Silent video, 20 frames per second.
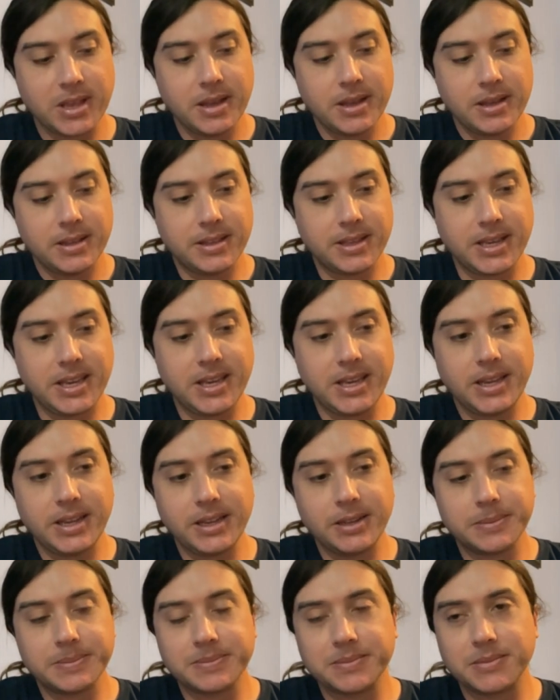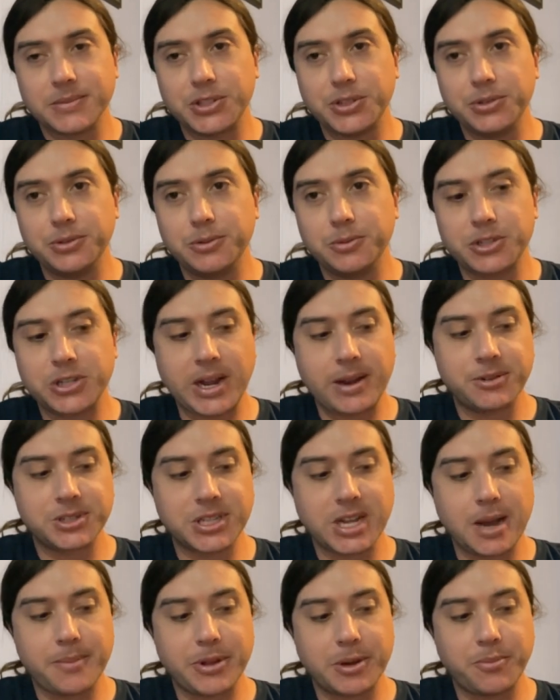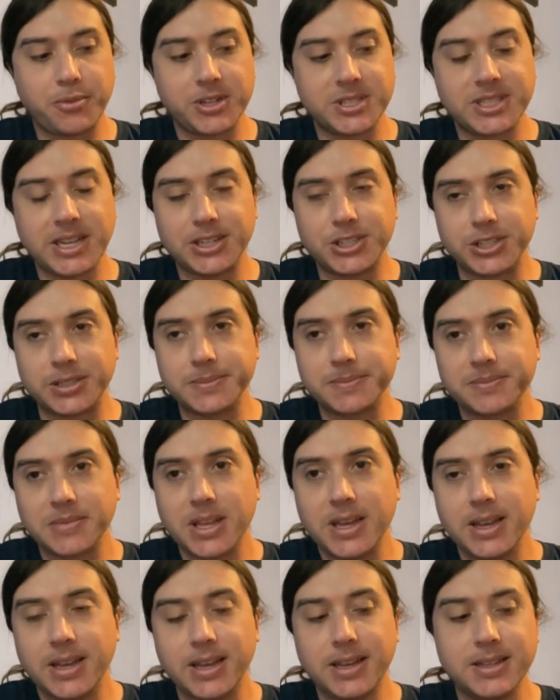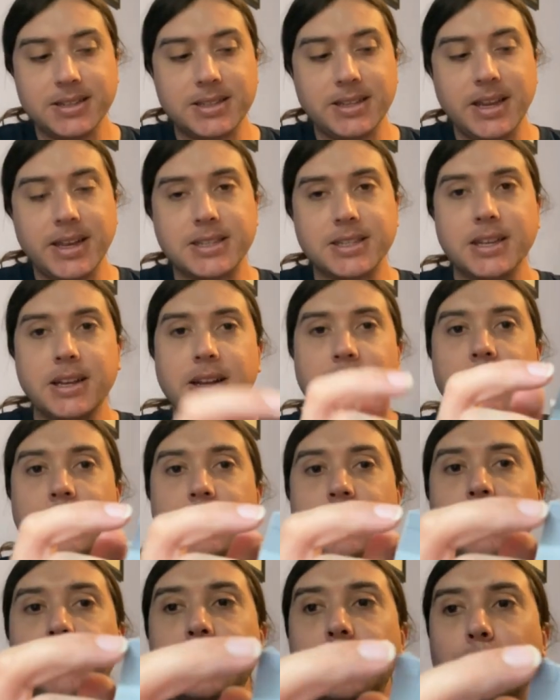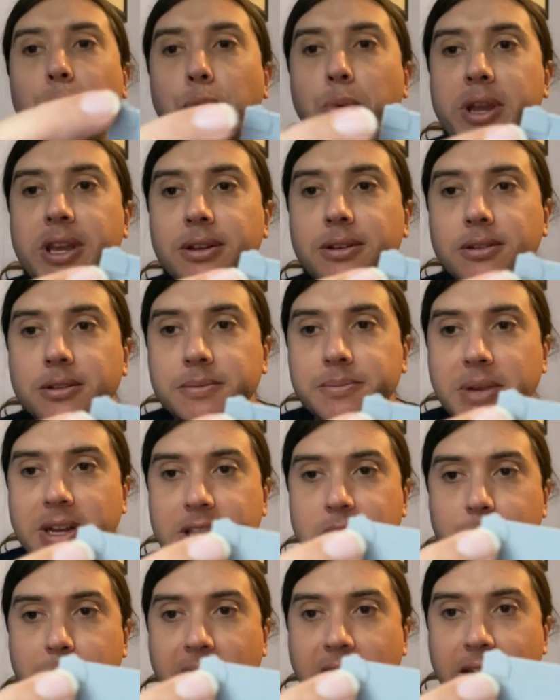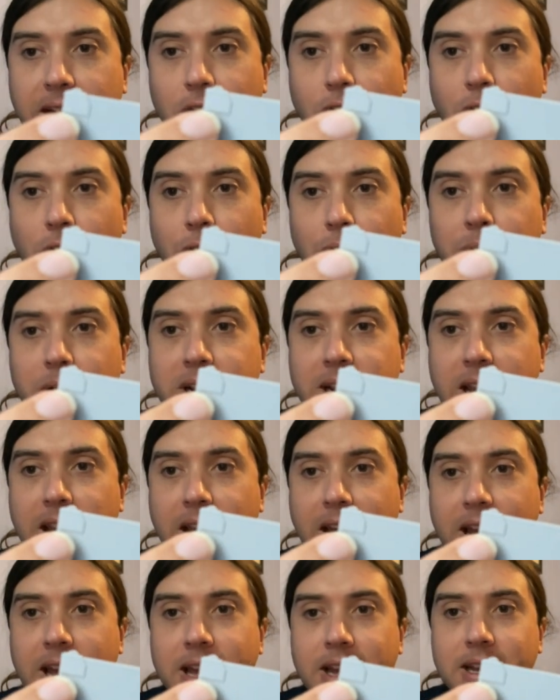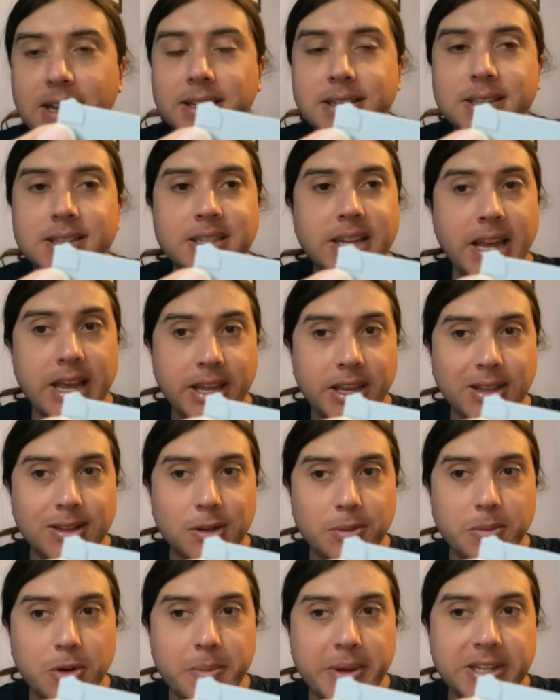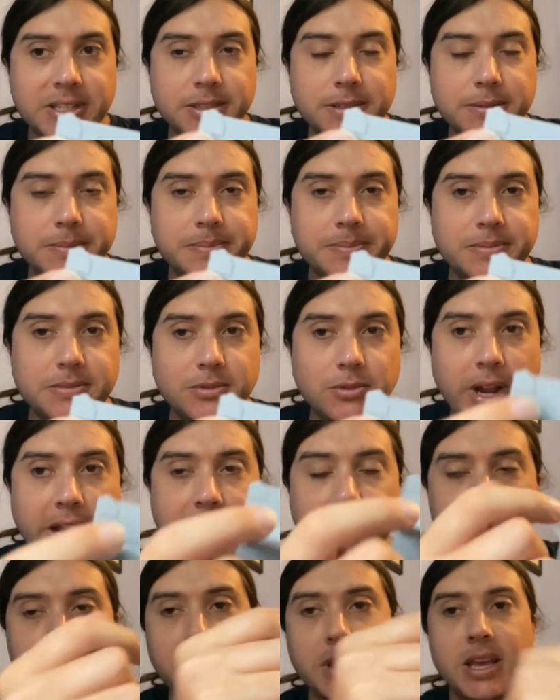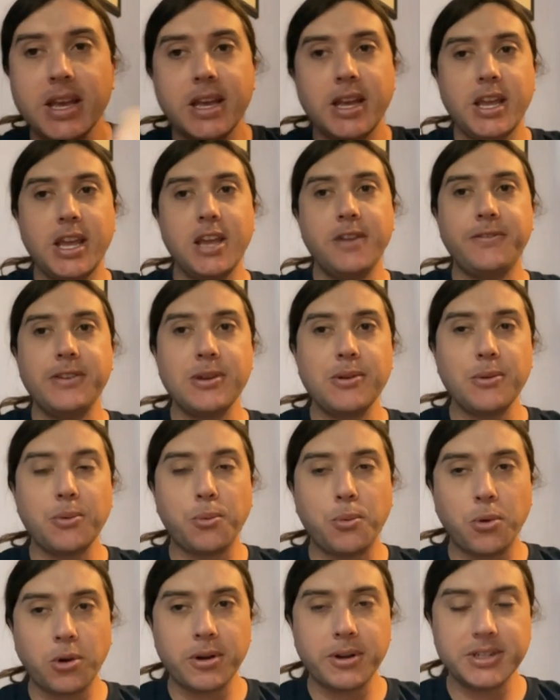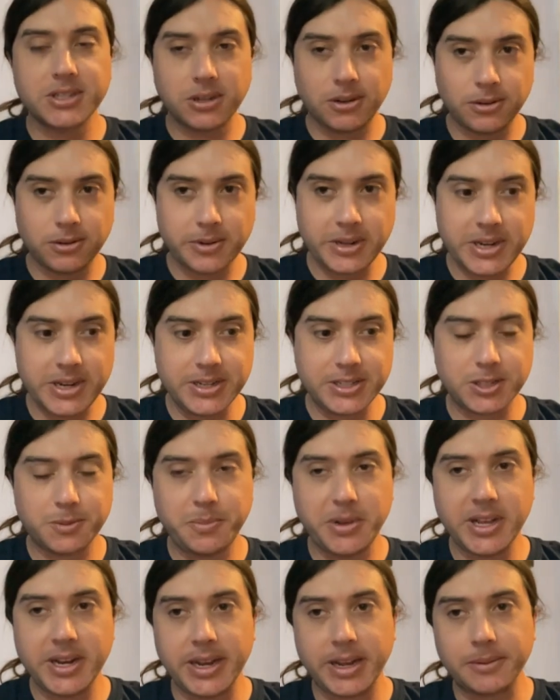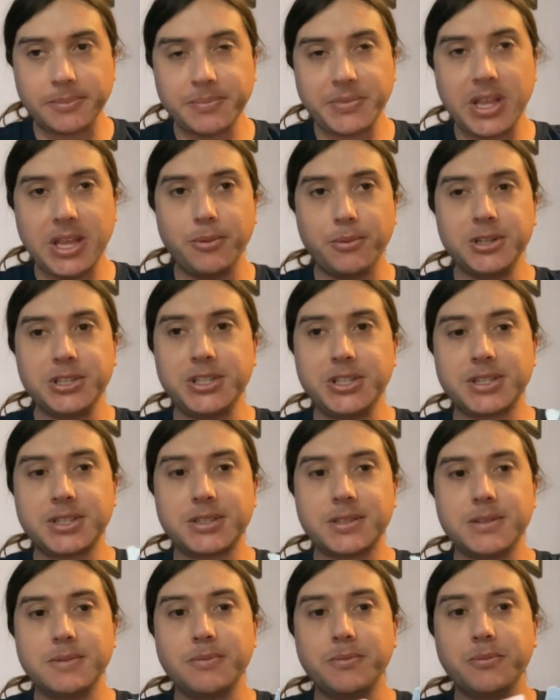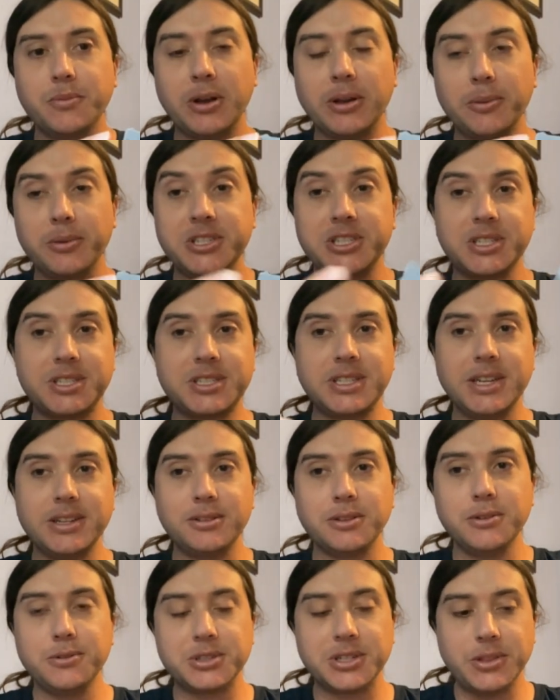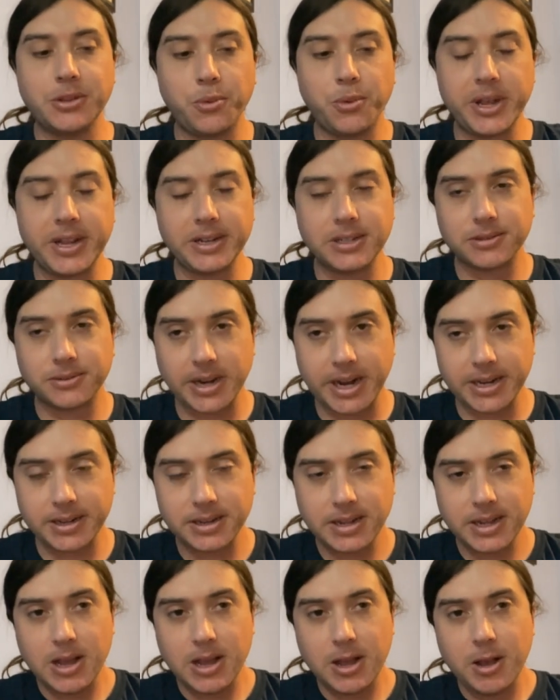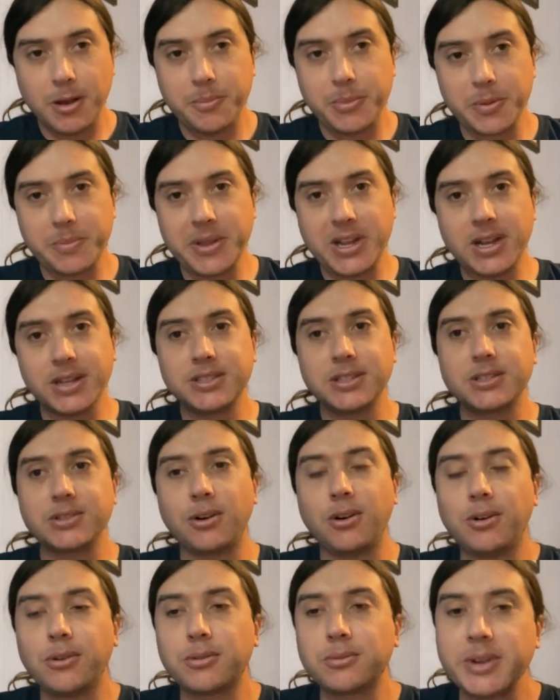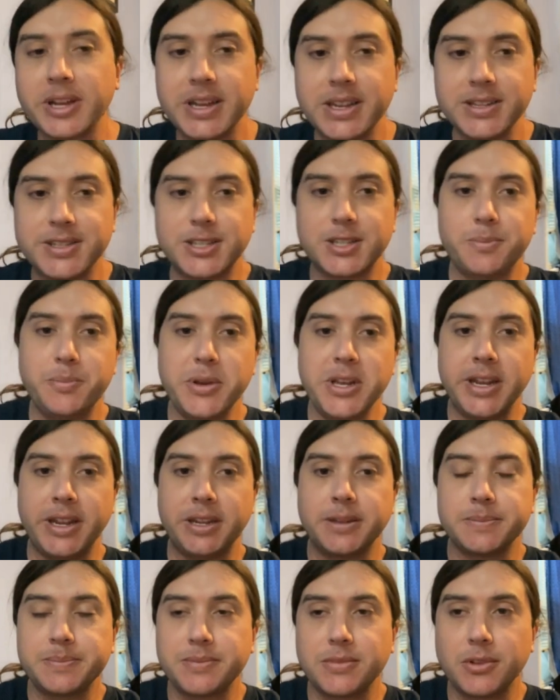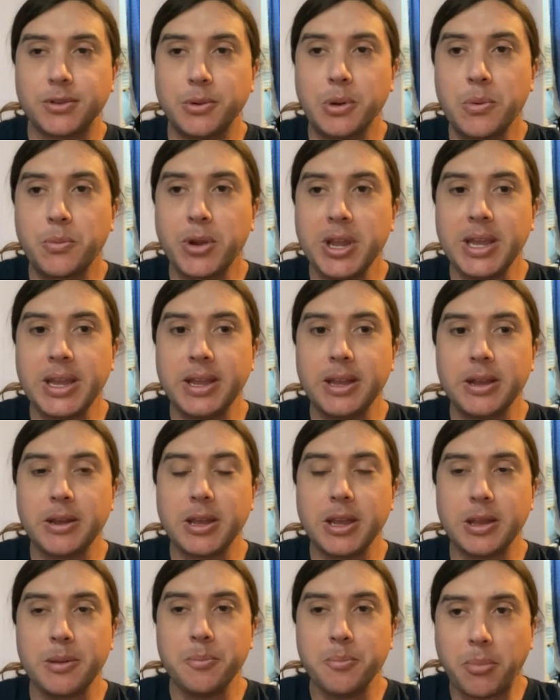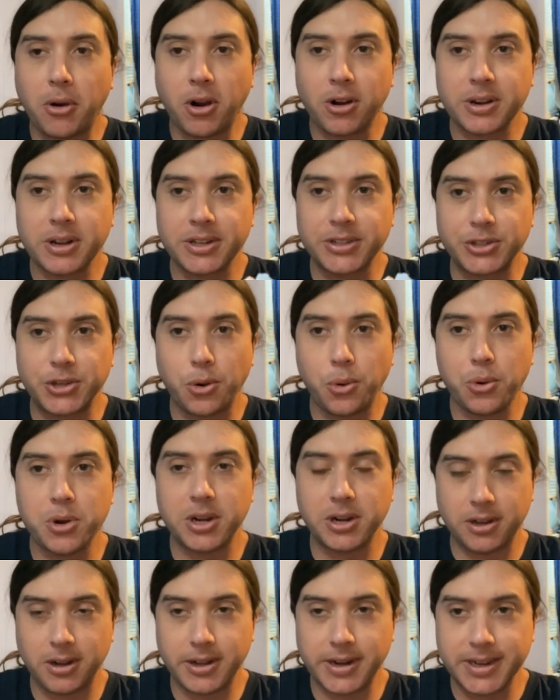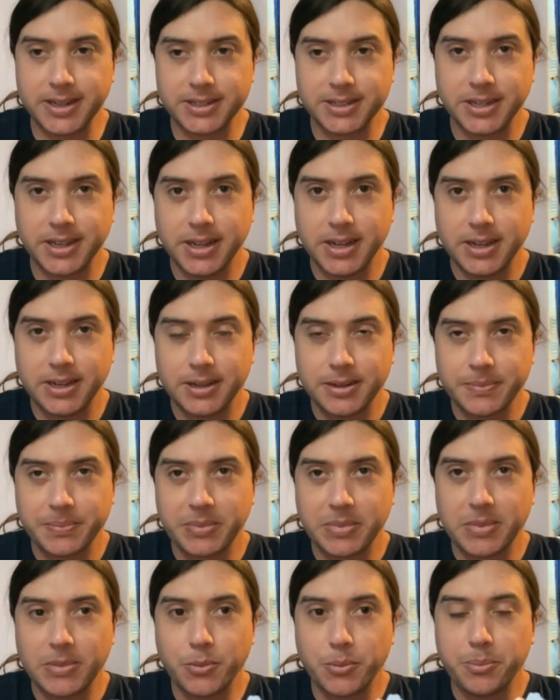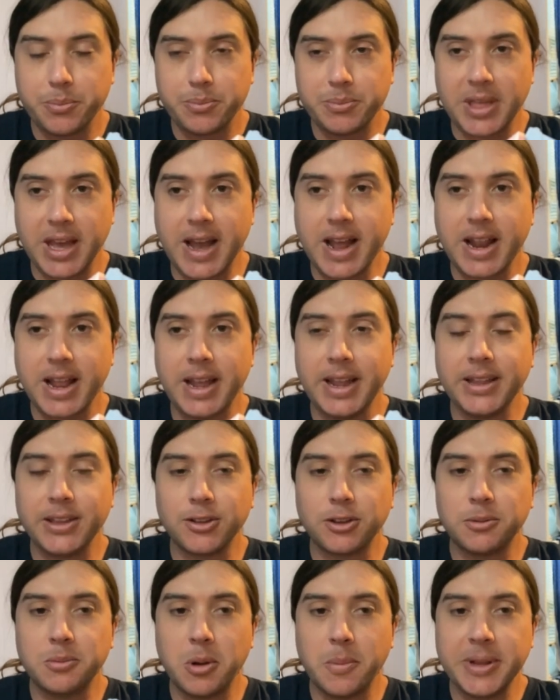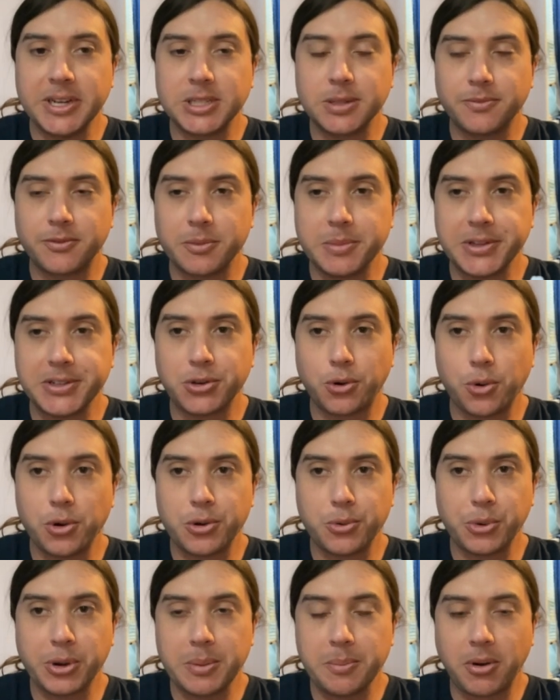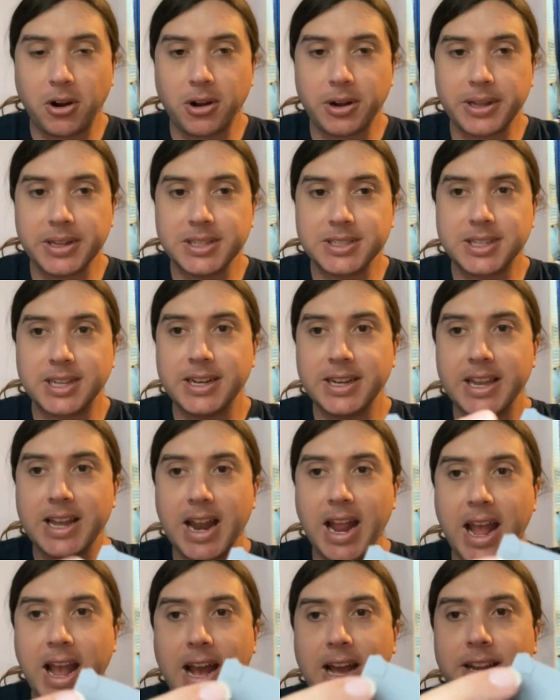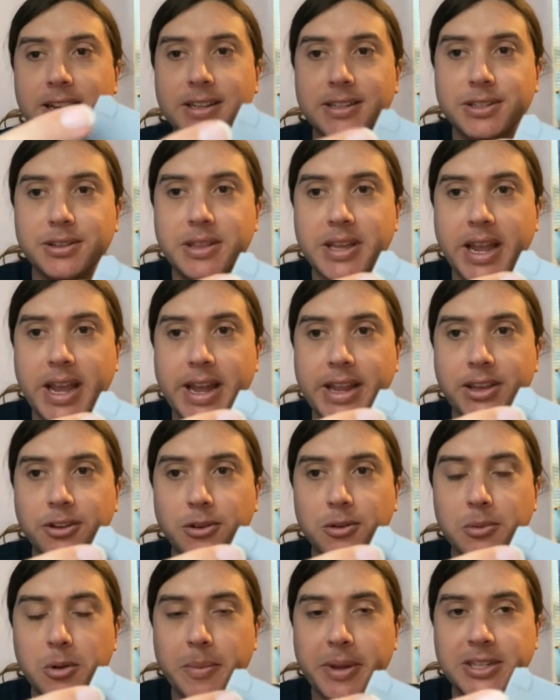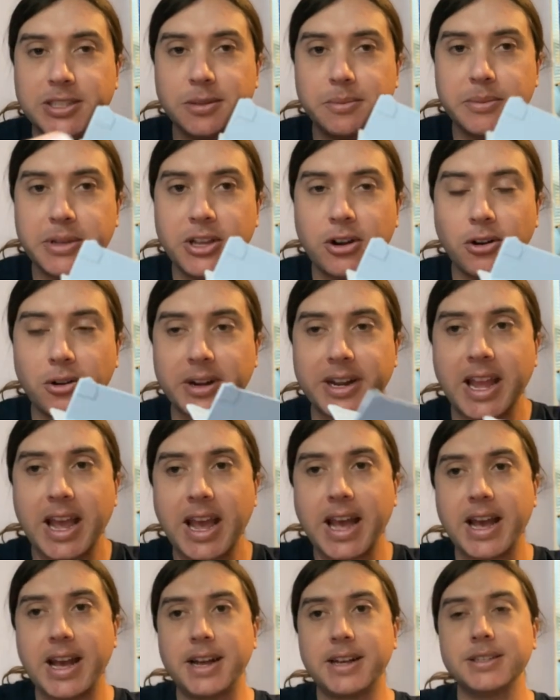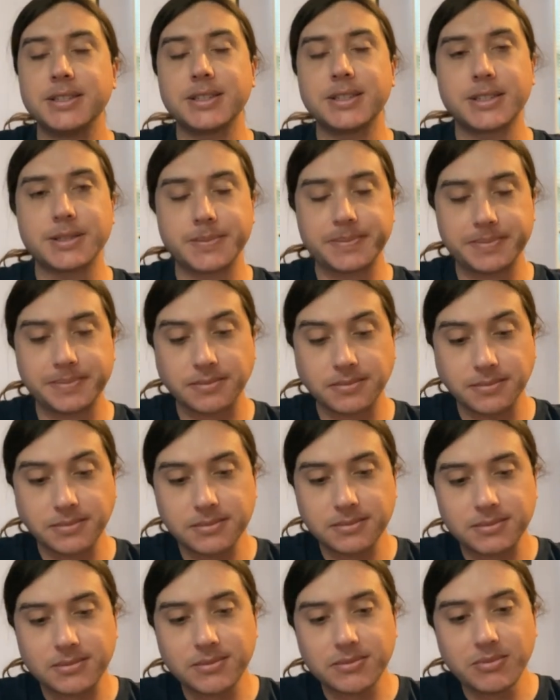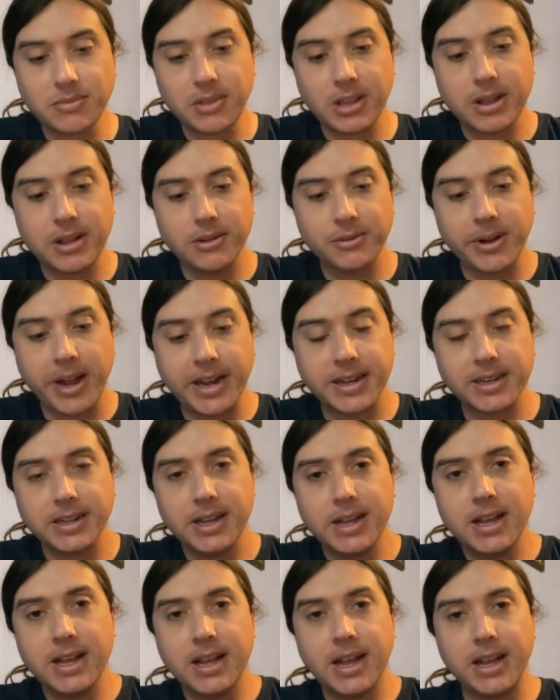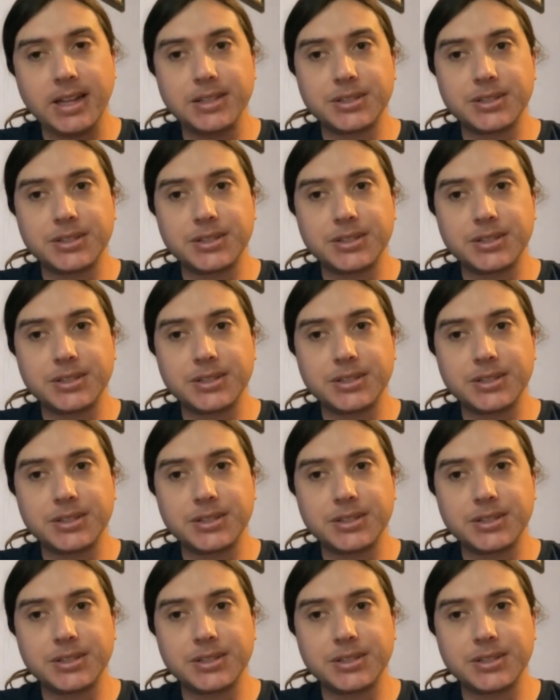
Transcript: the key to gyroscopic precession is that the little wheel at the back already has angular momentum, right? If it weren't already spinning, it would just, well, it would just sit loose in the wind, right? But because it's already spinning, when we impart a torque on it, that angular momentum from the torque we're imparting is going to get added to the angular momentum it already has, right? And